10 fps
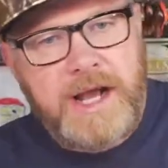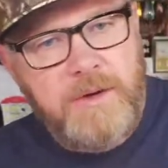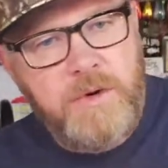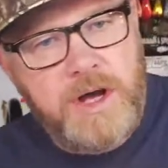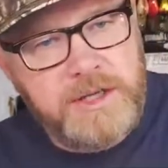I
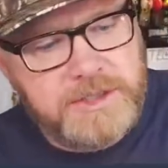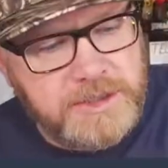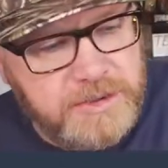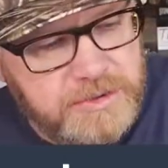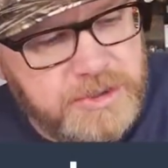want
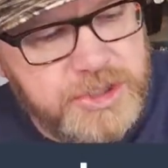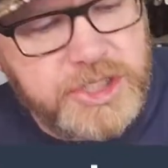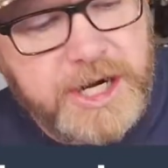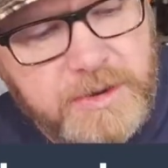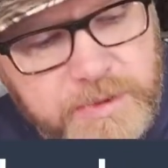you to
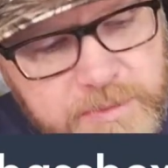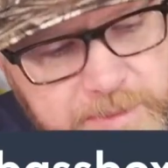share with